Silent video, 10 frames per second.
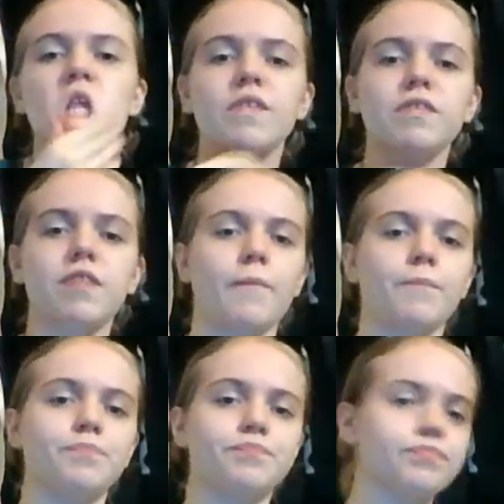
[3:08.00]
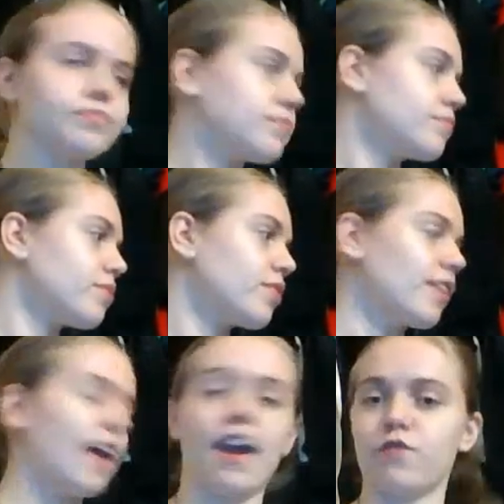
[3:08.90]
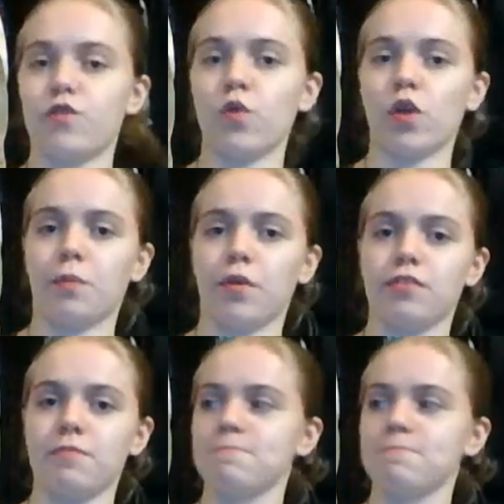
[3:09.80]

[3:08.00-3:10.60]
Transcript: So, I have 2 corkboards.